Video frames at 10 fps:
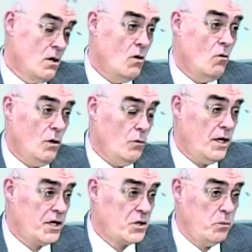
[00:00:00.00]
when we
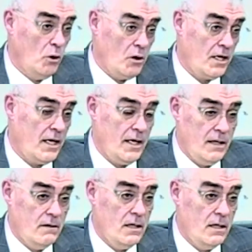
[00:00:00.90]
explored it
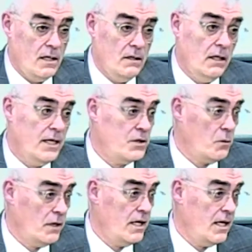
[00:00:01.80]
in late
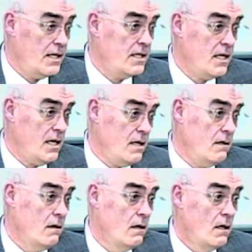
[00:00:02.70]

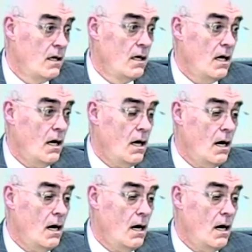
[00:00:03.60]
2019,